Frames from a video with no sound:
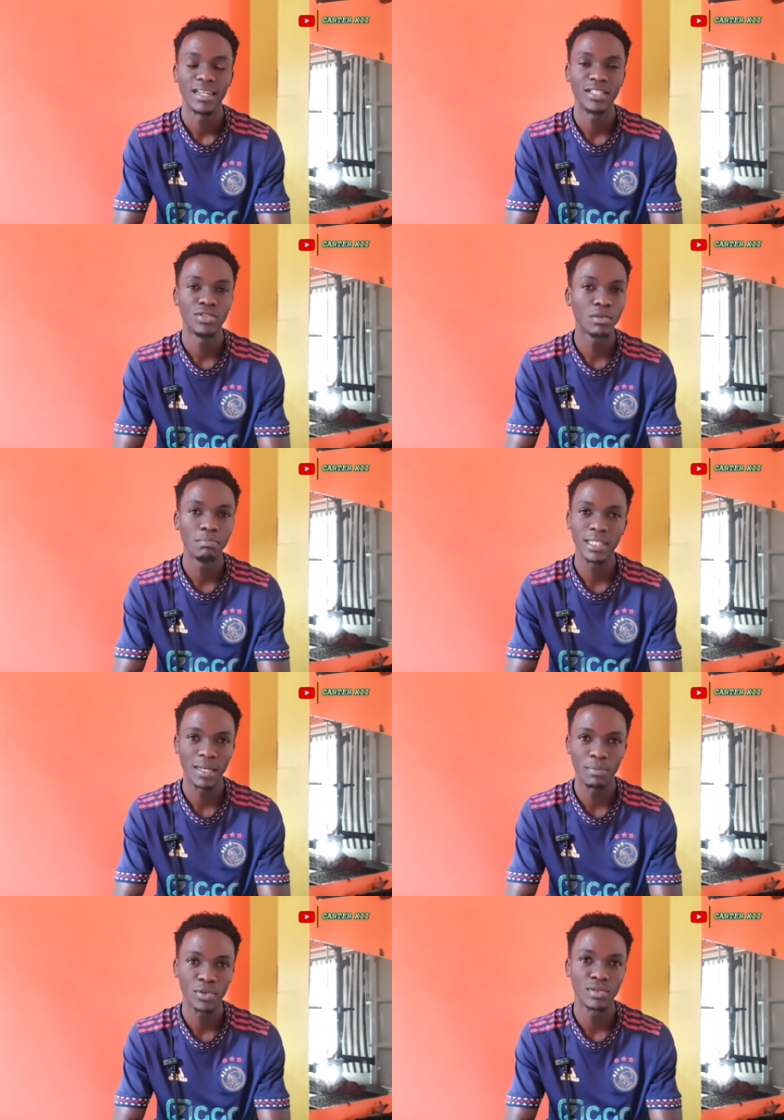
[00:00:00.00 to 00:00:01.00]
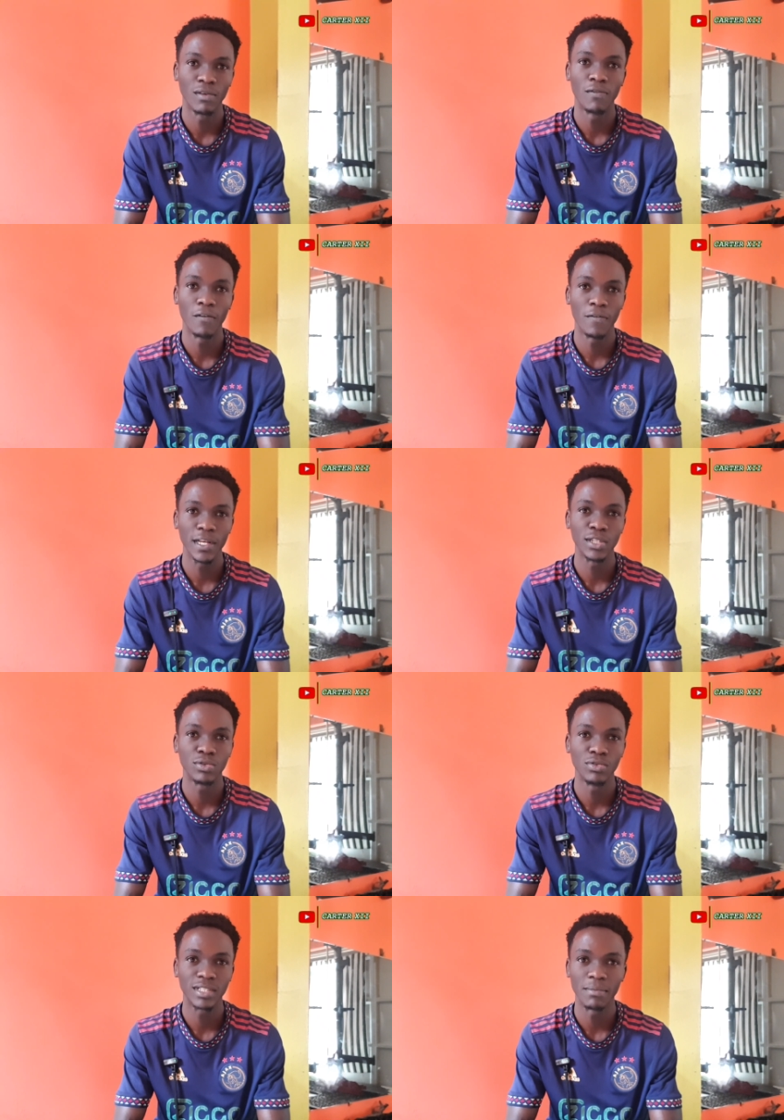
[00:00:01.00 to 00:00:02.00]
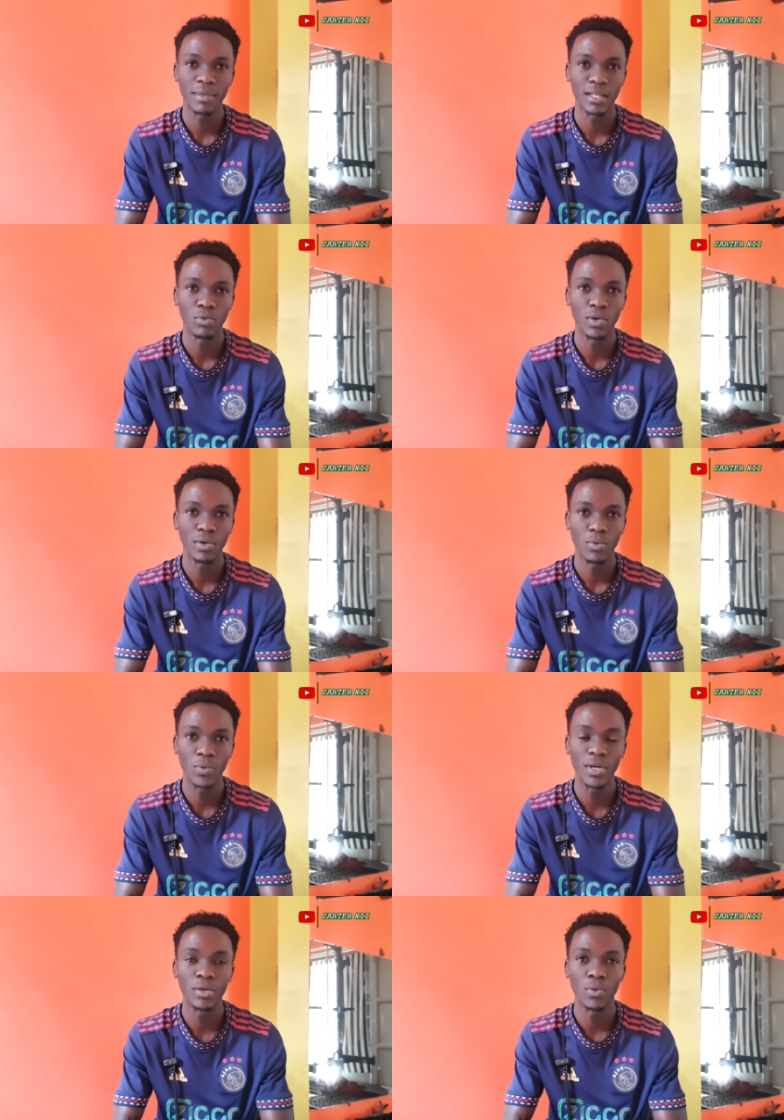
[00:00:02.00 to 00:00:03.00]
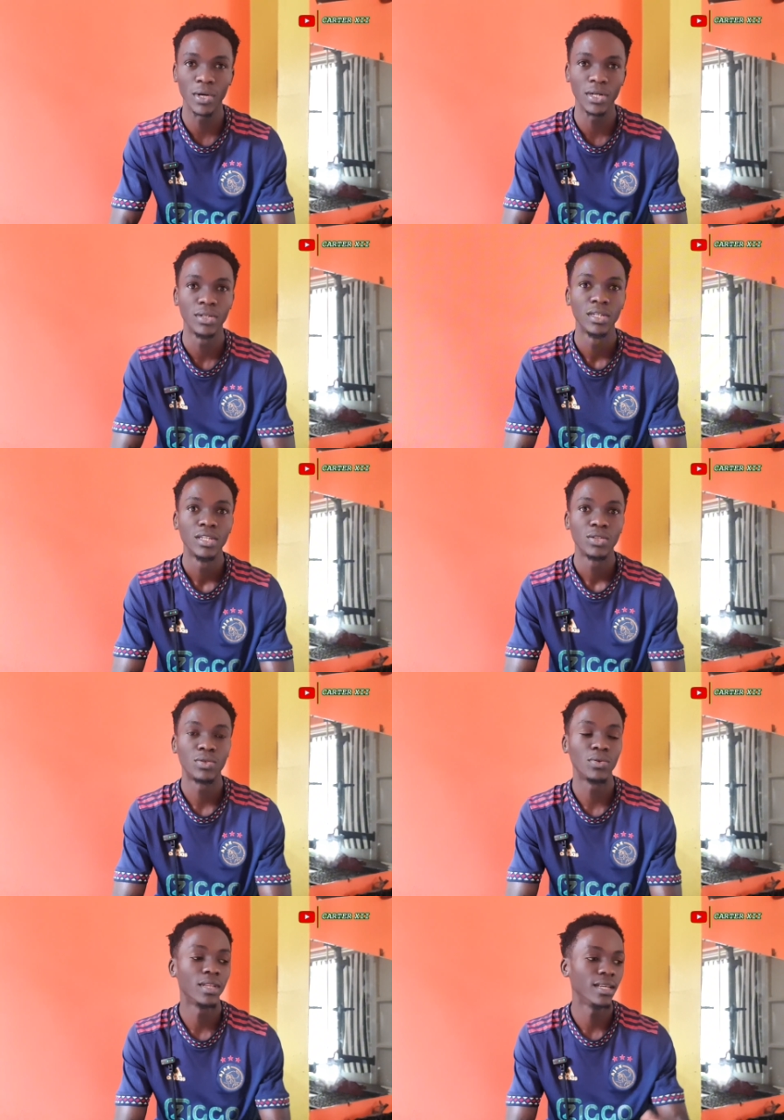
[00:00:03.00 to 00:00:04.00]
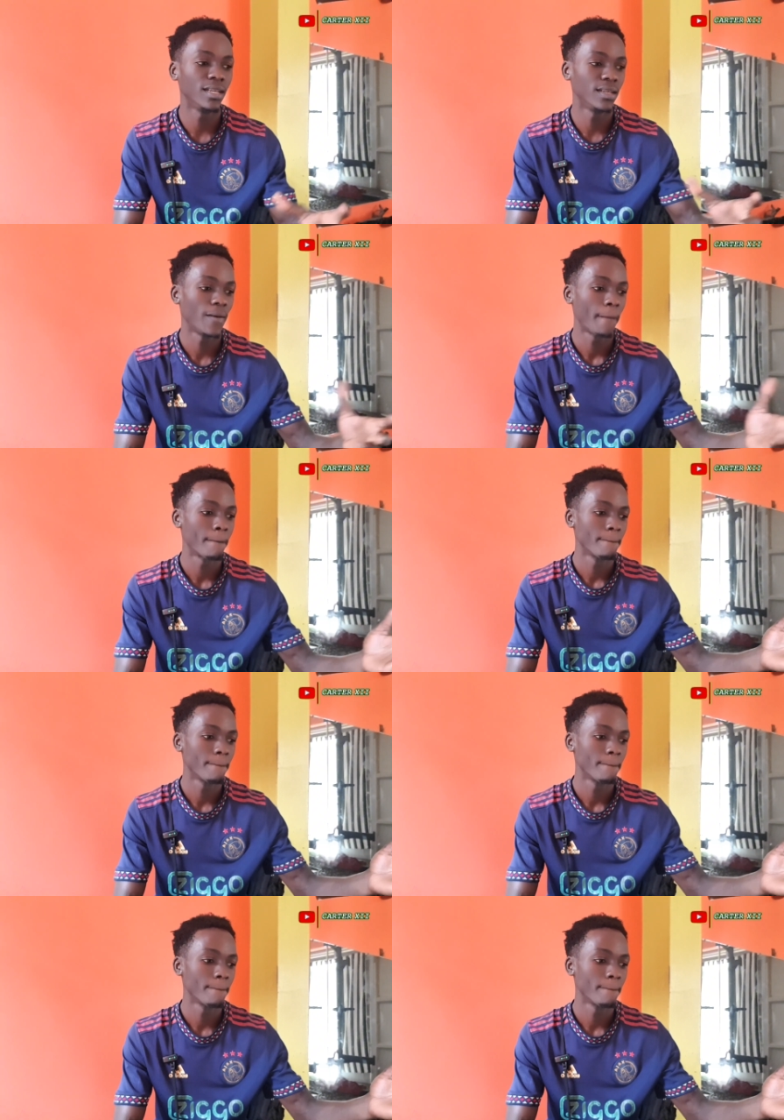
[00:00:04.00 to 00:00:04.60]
And don't beat up yourself for failing to do something really well to the